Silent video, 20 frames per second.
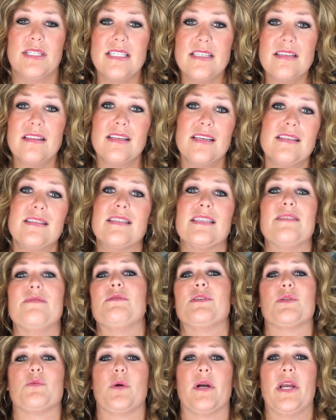Recently,
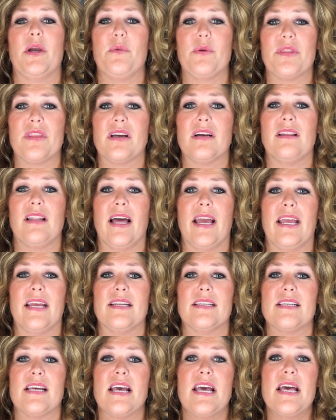Steve was working with a
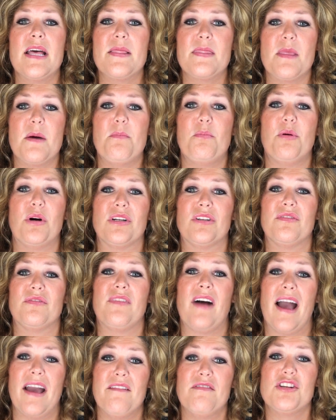client that booked
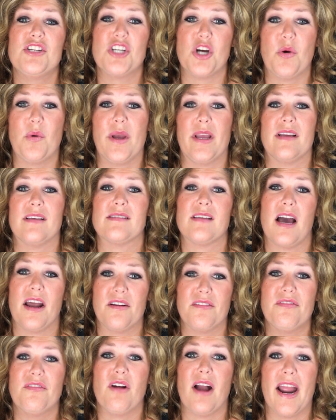5 showings
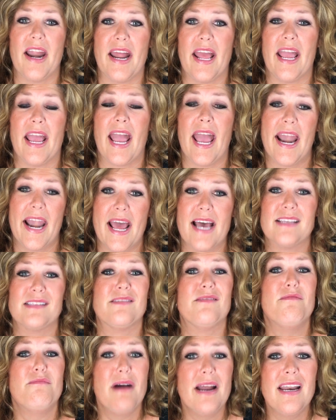on a Friday, and
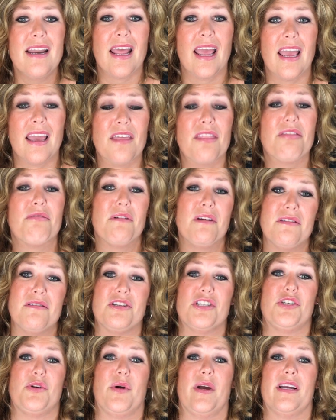as of Monday, 3
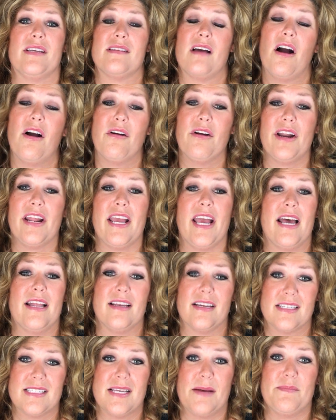of the showings already
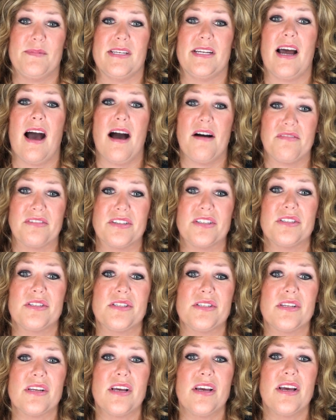had accepted
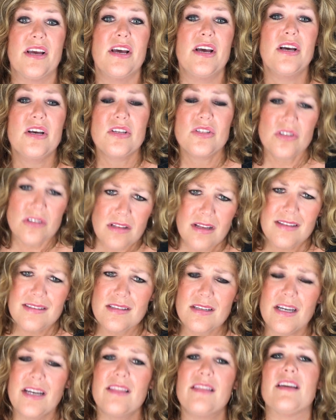offers. So
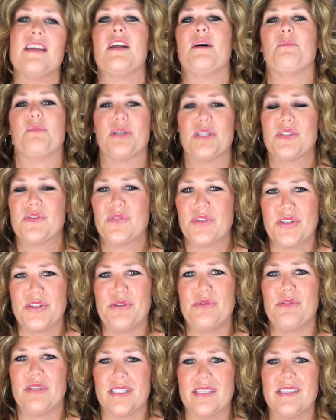let's look at the numbers for new